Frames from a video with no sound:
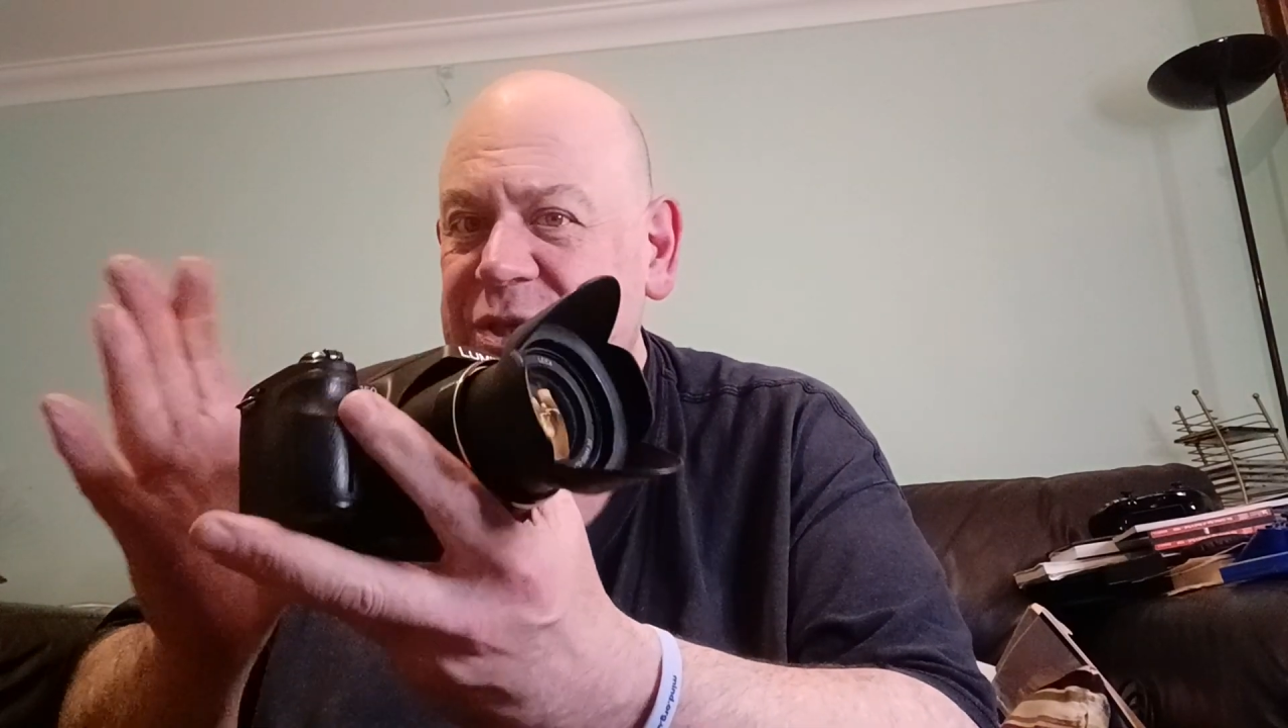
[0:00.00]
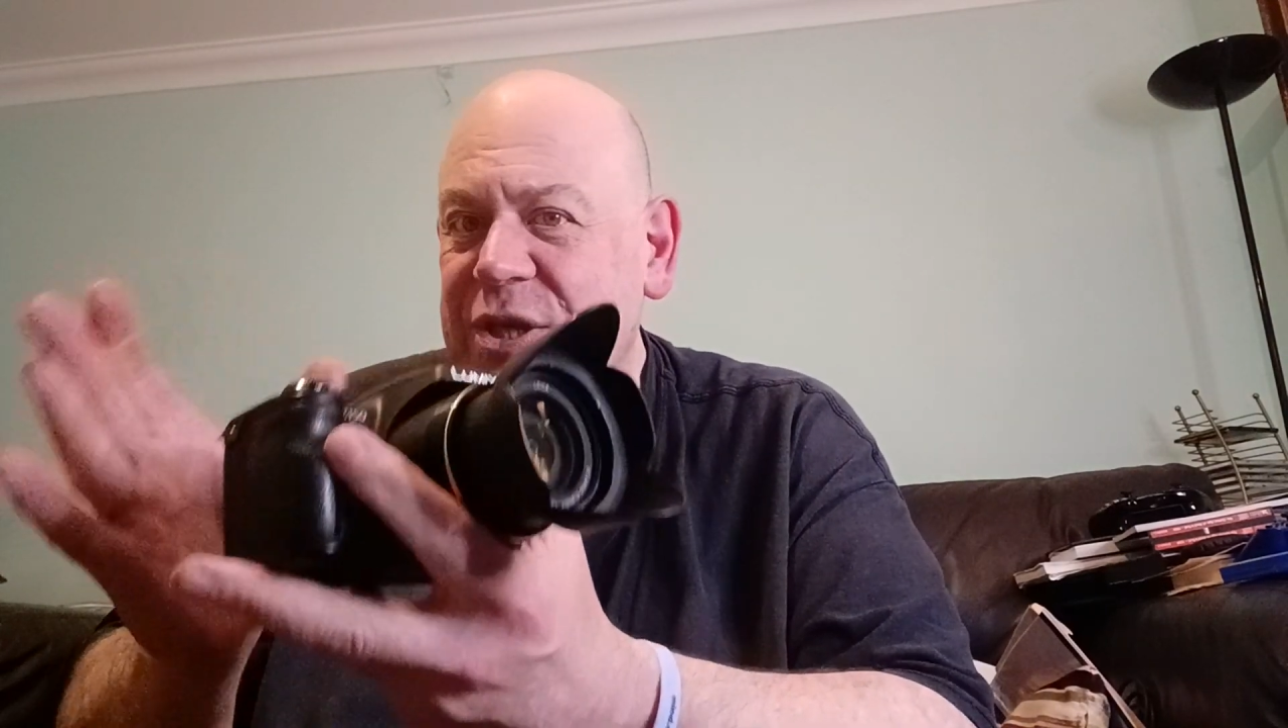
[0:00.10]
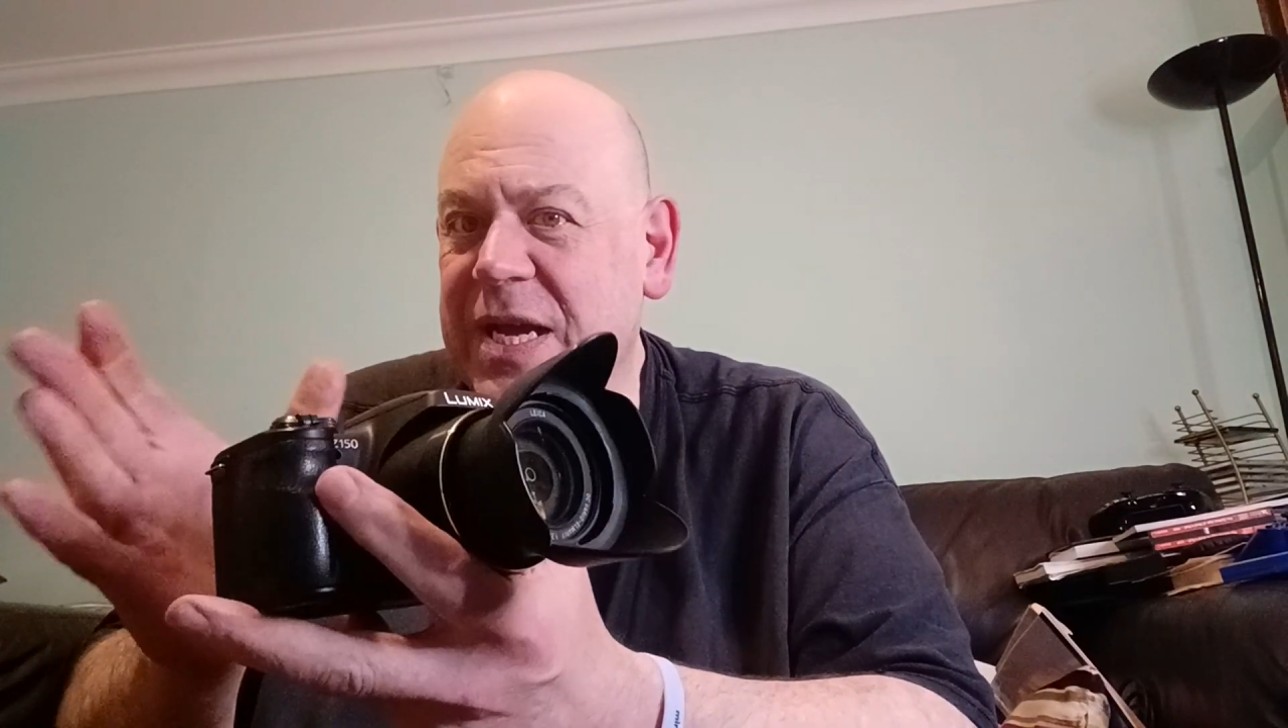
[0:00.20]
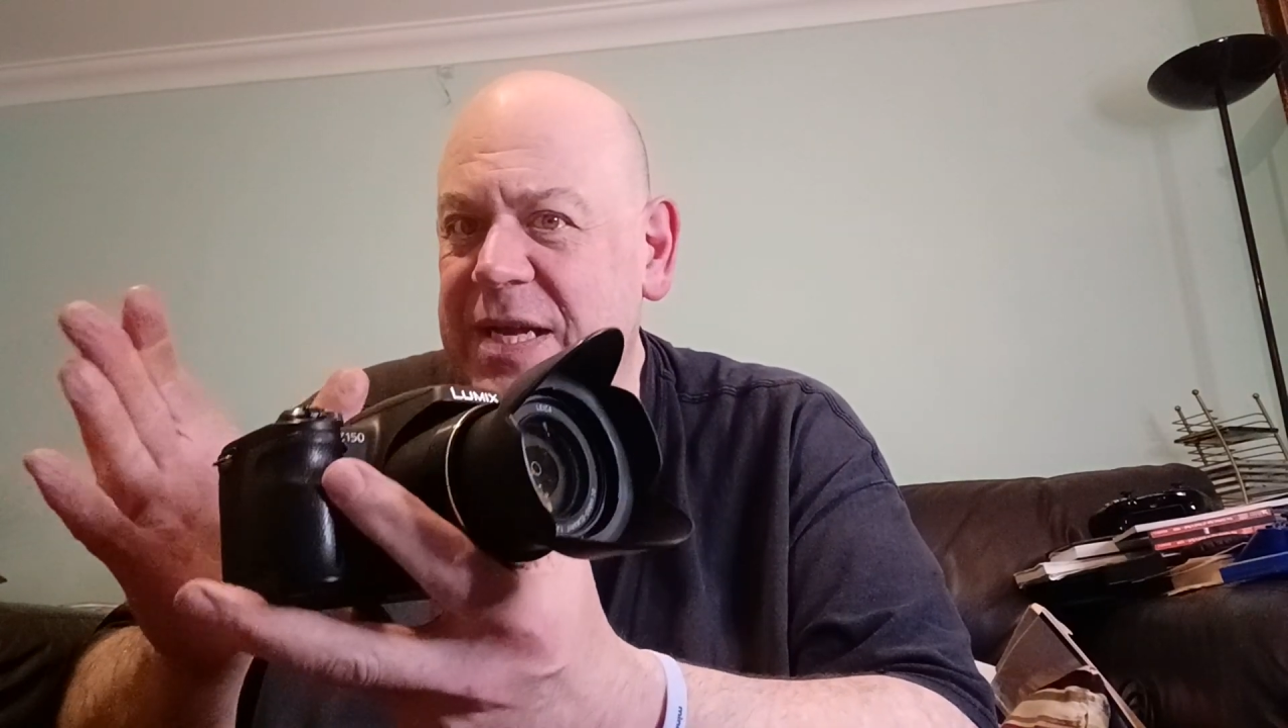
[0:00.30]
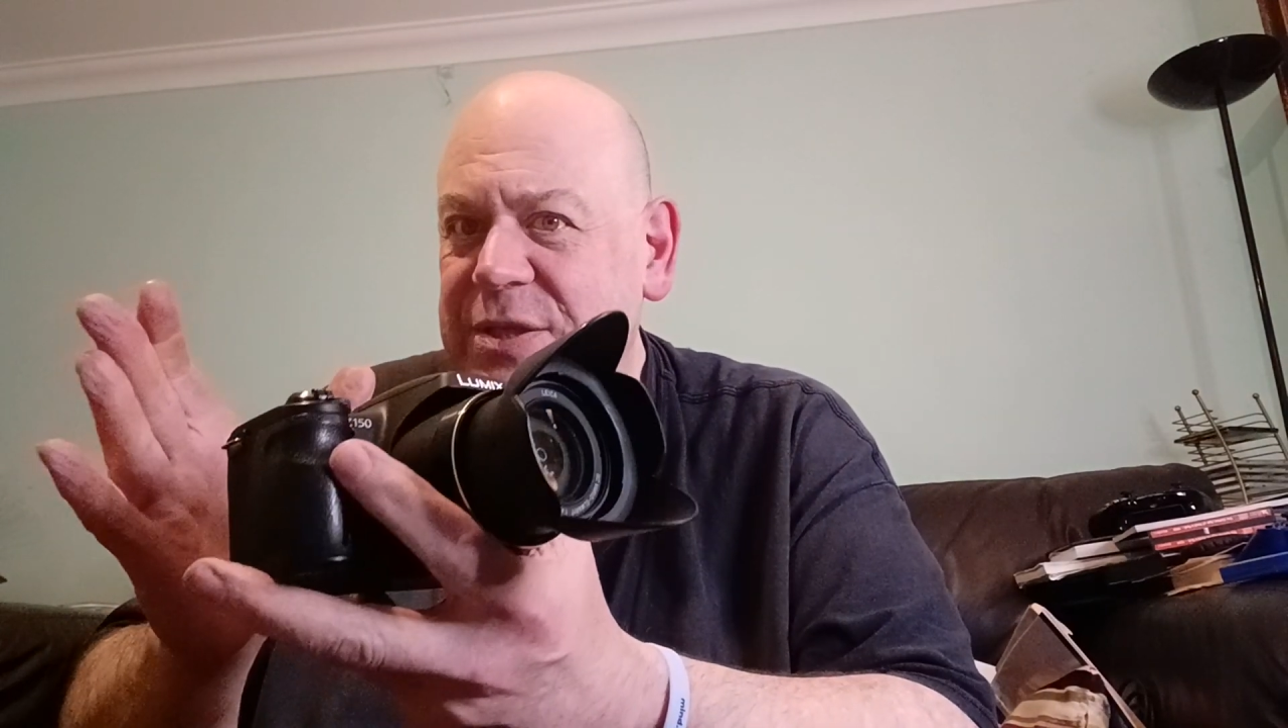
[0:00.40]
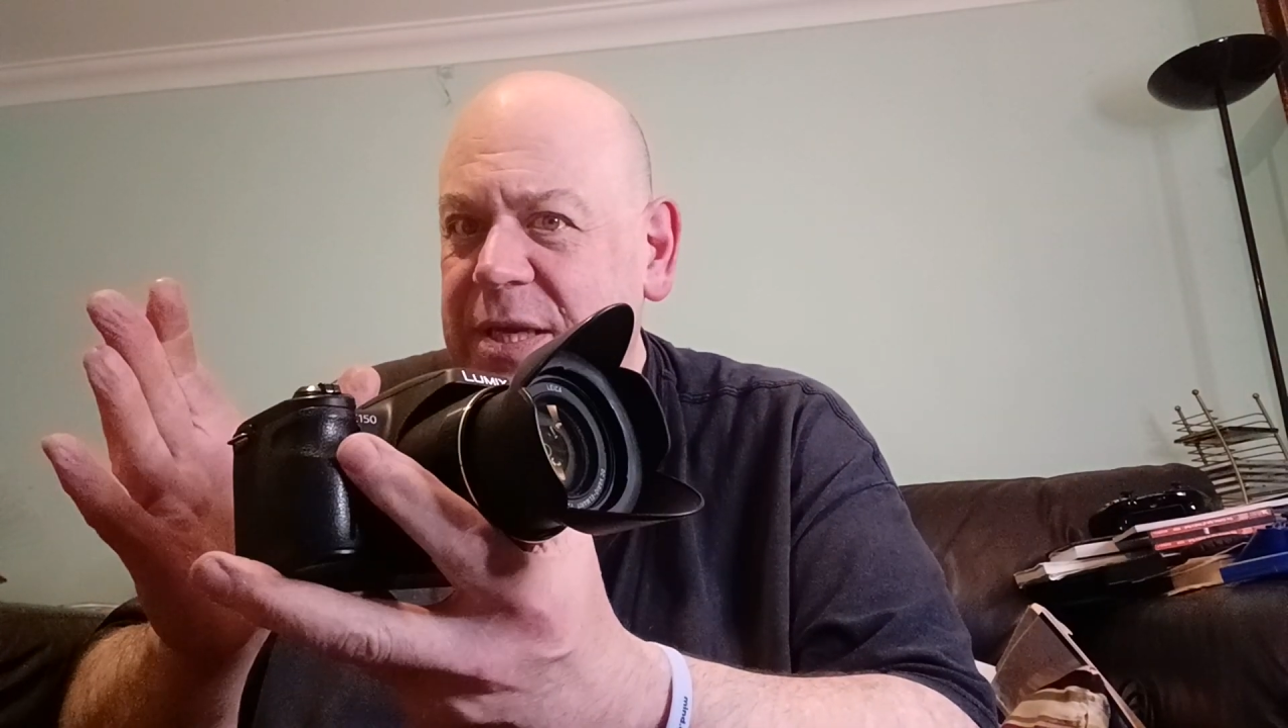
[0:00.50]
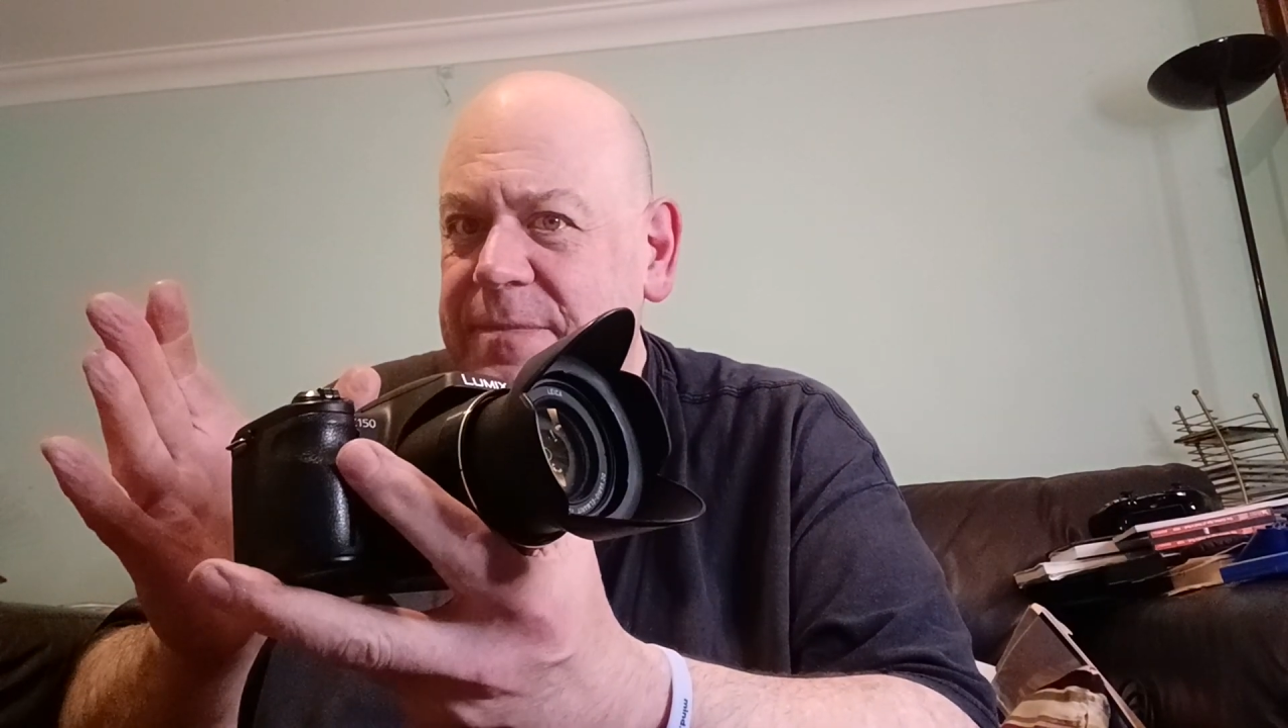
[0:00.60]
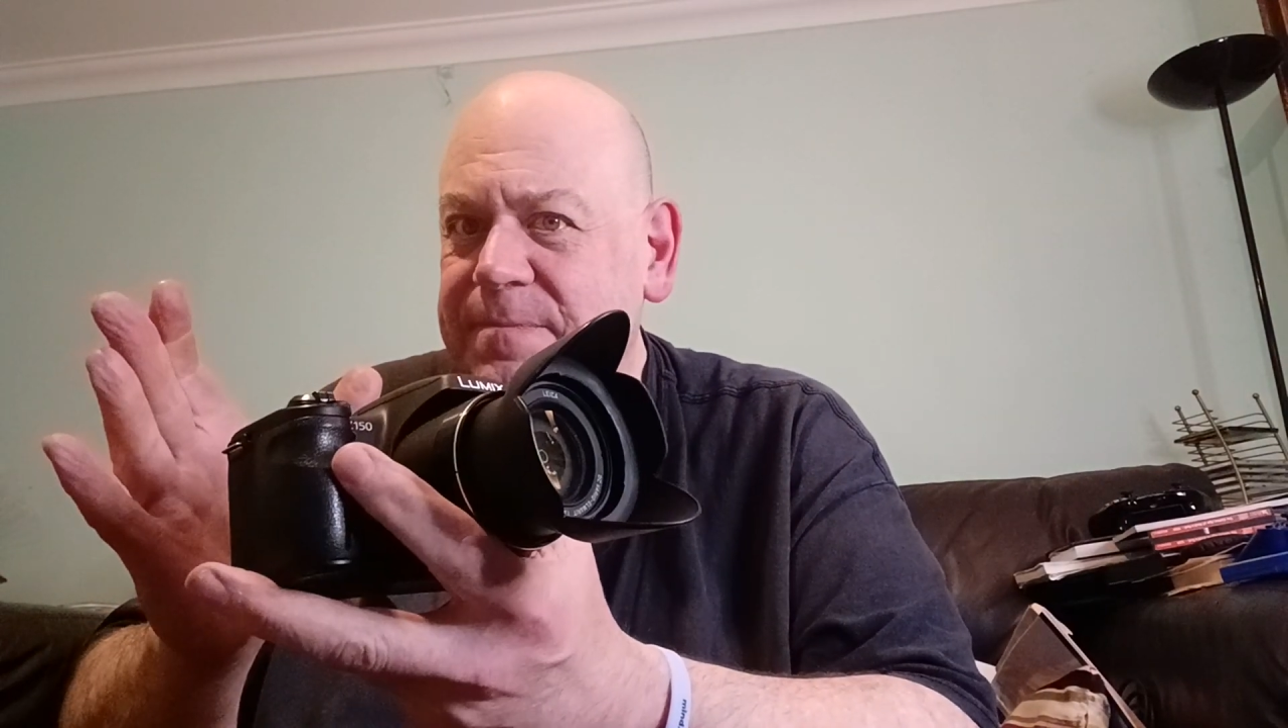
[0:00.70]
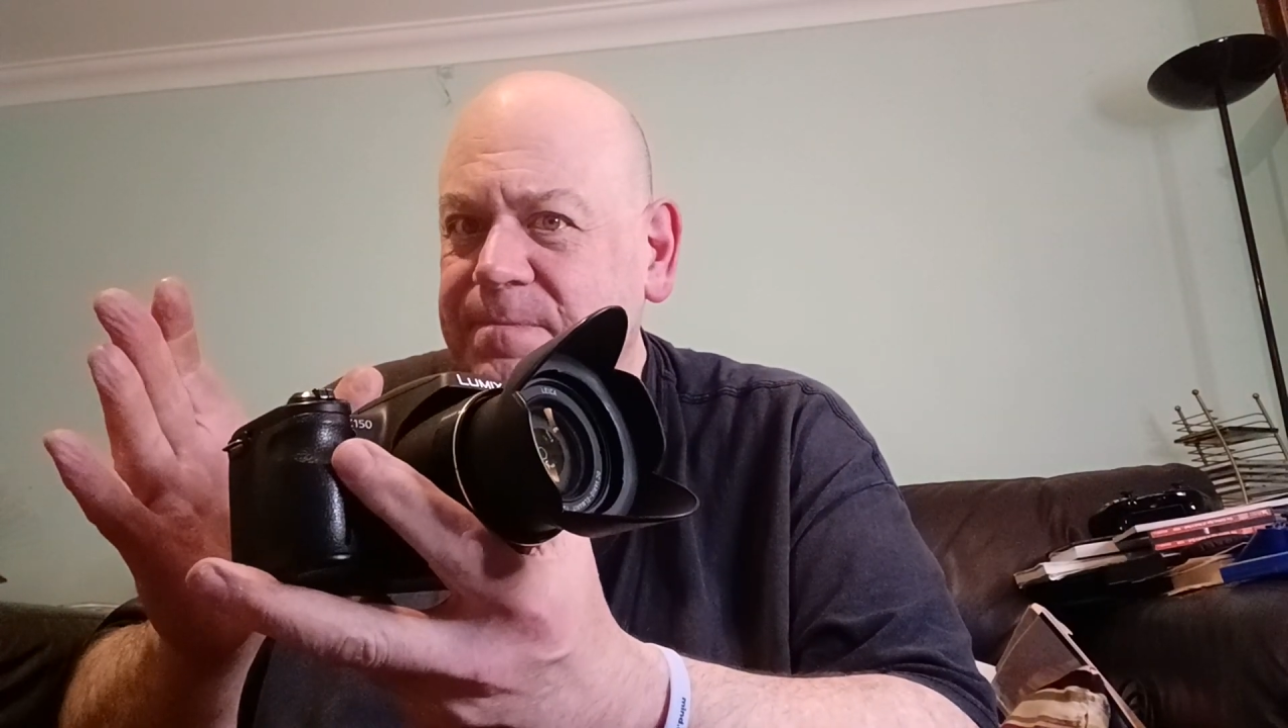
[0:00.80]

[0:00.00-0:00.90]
charger.